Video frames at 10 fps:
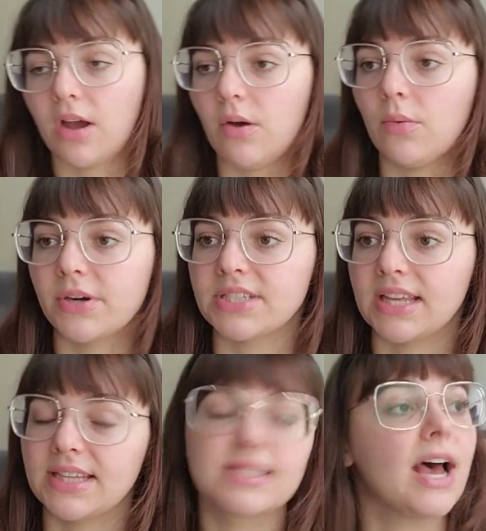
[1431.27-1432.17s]
Oh, it works
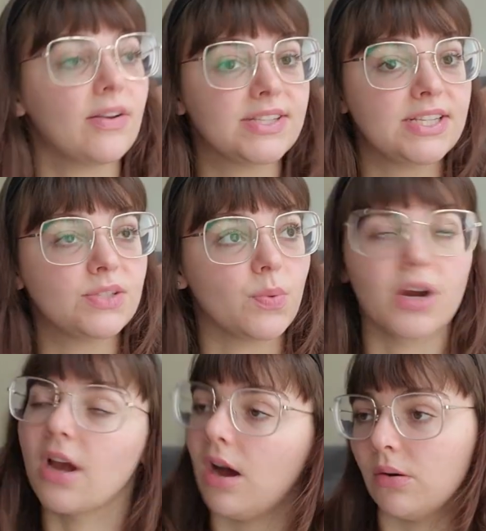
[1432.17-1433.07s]
like this. How does this
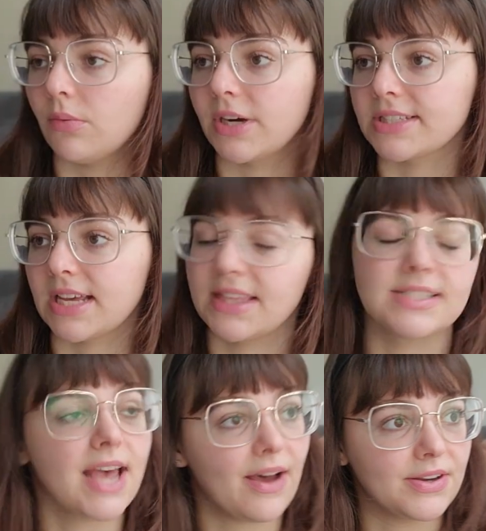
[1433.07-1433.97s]
work? Oh, it works like
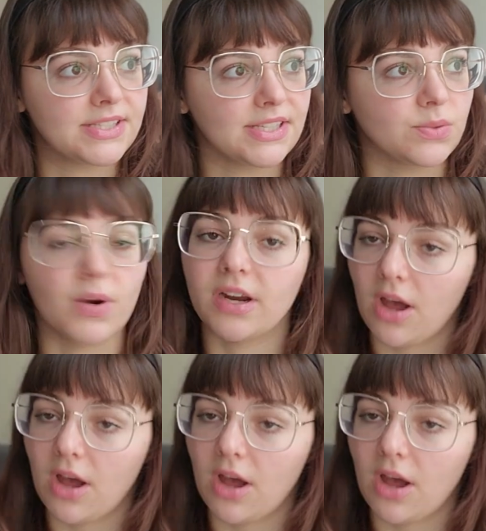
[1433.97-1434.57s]
this. How does this work?